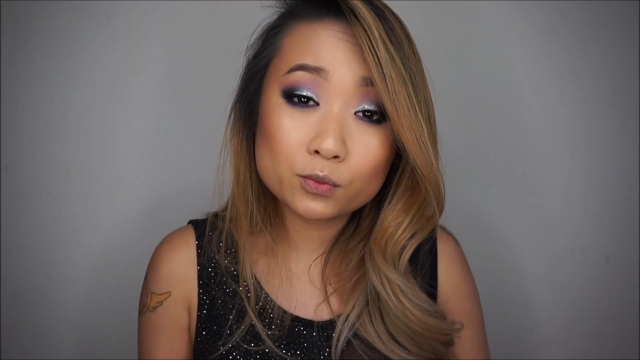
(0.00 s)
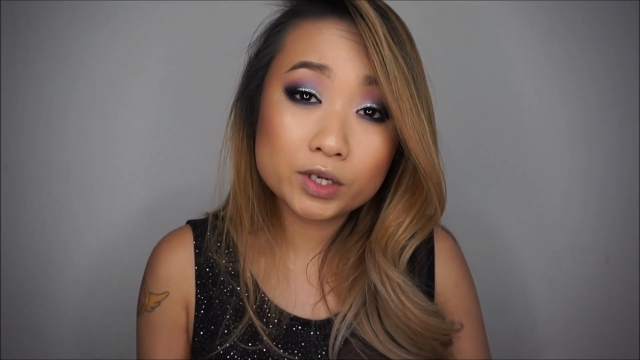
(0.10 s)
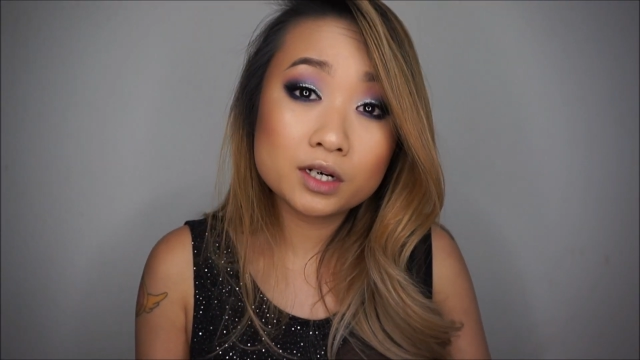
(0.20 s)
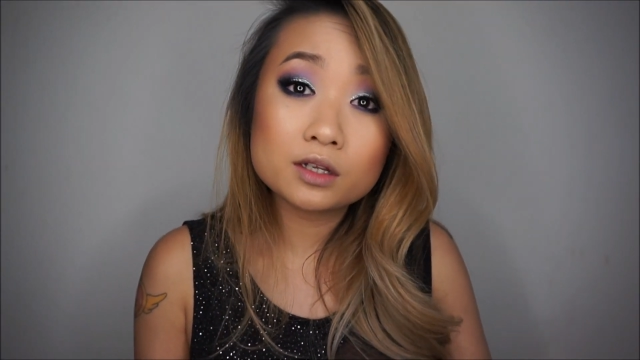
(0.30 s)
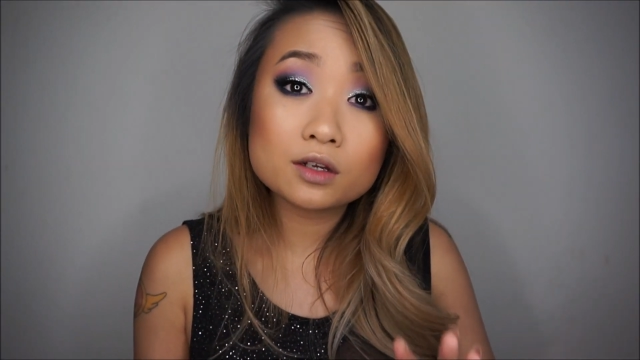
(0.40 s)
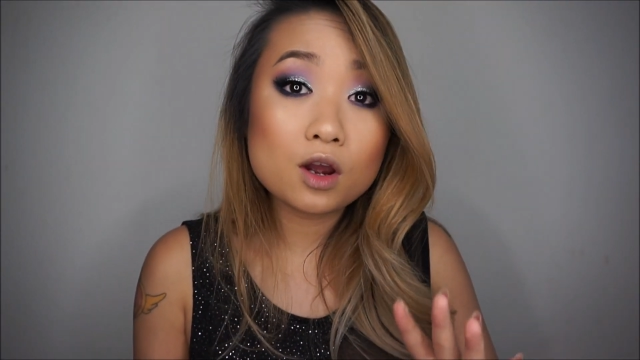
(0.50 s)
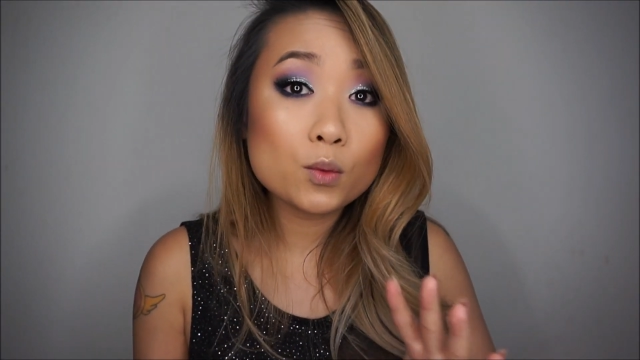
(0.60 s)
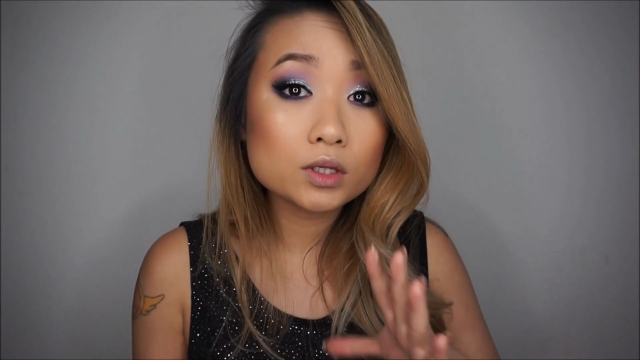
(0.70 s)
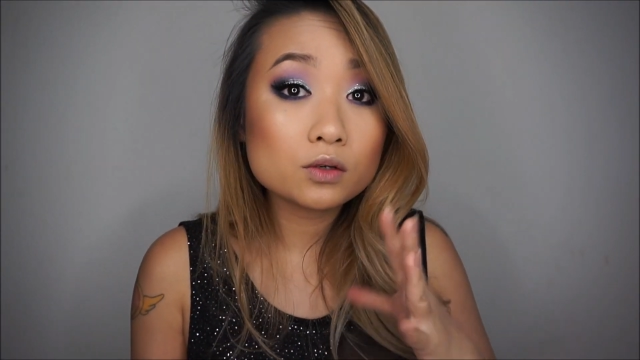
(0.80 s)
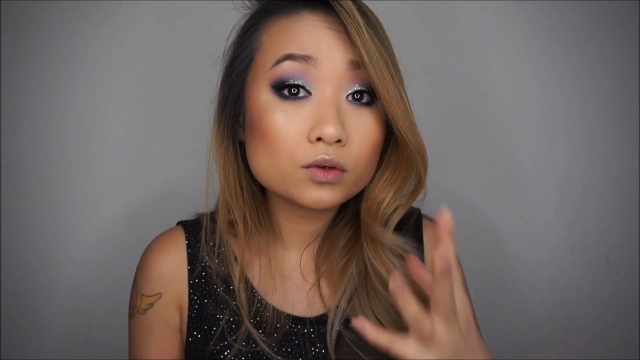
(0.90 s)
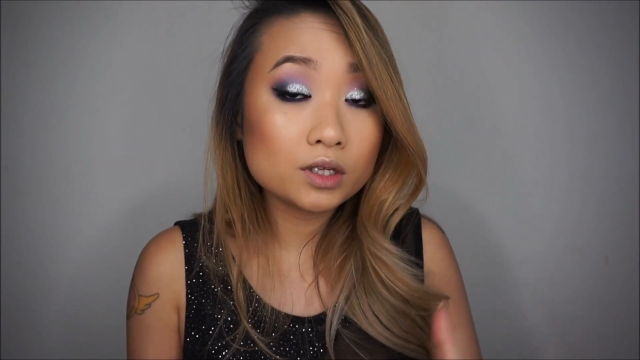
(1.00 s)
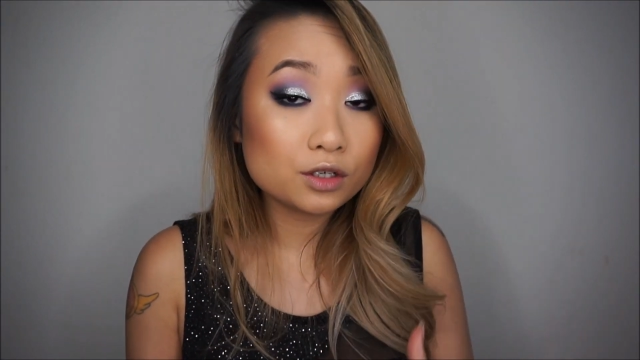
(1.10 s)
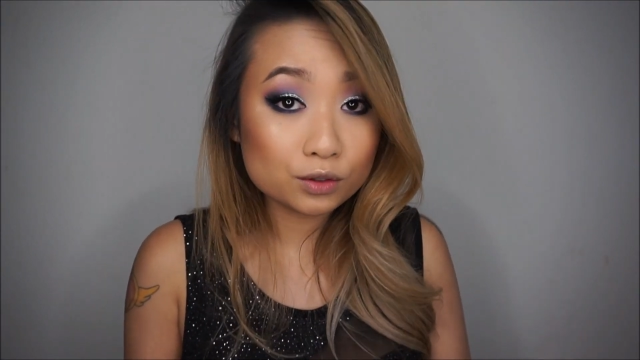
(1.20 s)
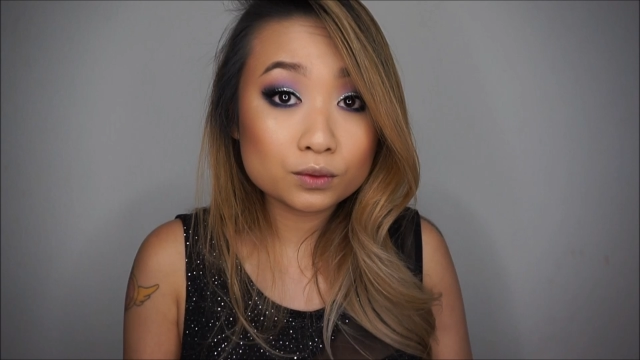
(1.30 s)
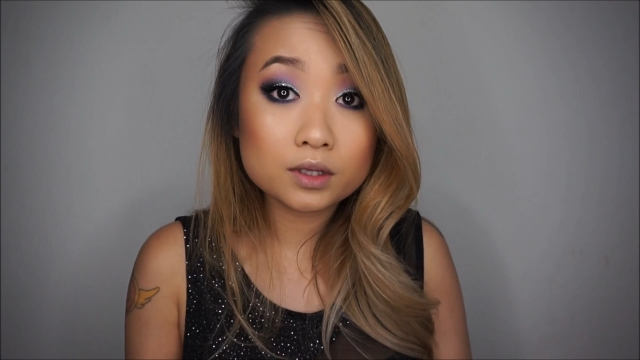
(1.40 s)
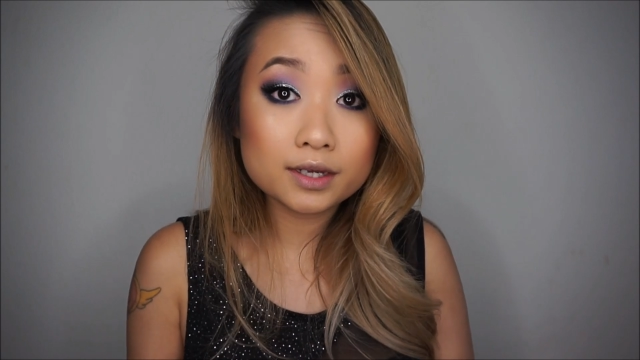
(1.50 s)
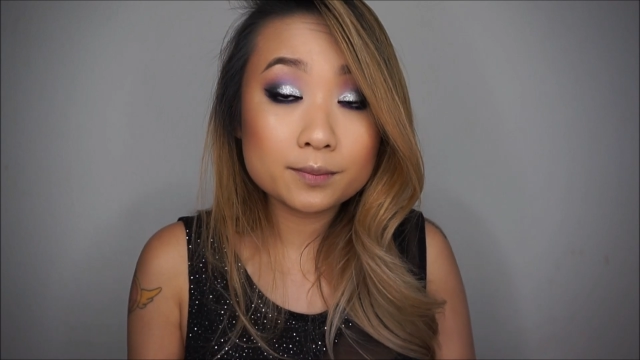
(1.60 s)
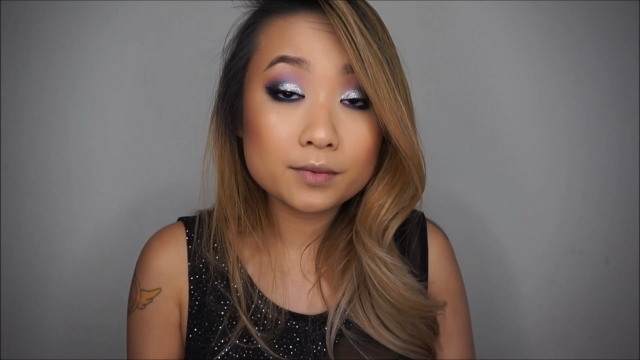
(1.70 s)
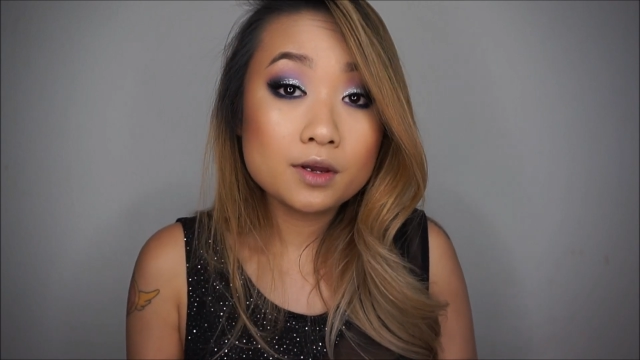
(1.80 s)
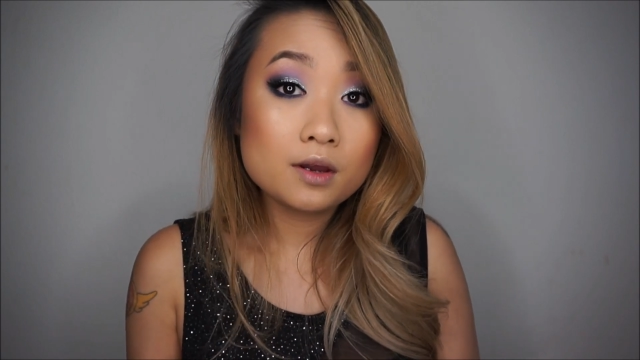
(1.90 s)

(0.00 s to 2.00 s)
We can either go with a really nude lip,